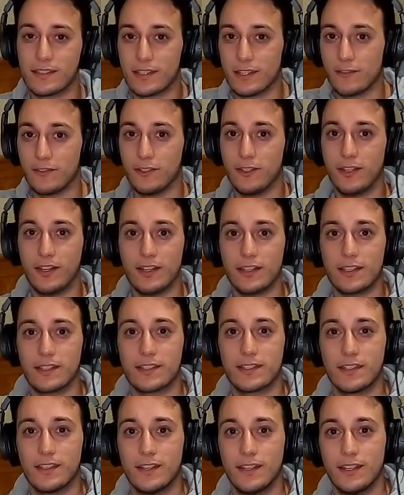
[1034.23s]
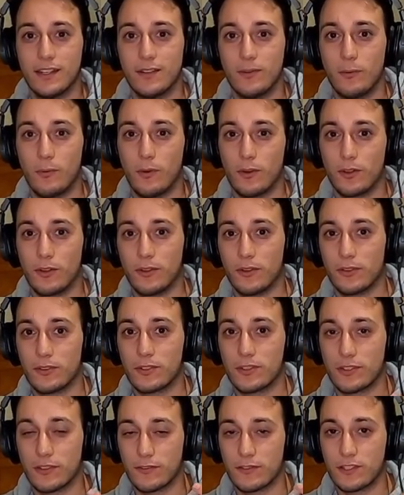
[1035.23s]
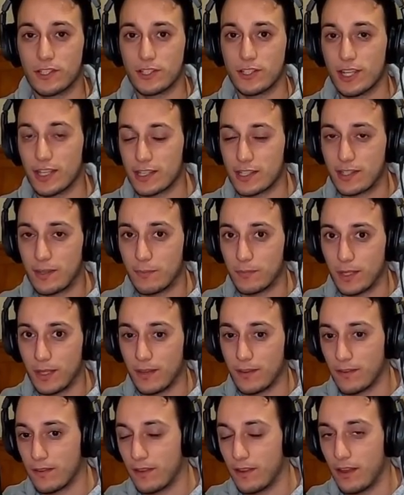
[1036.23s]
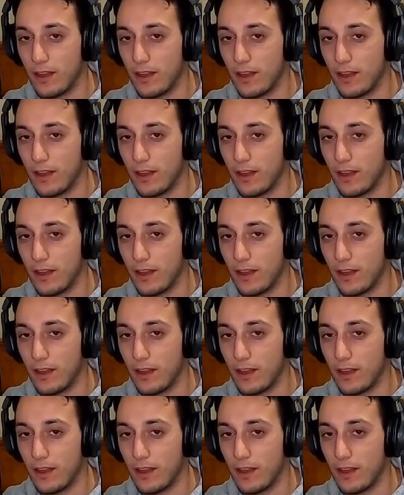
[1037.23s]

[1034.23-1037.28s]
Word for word: If you guys want to sort of suggest something,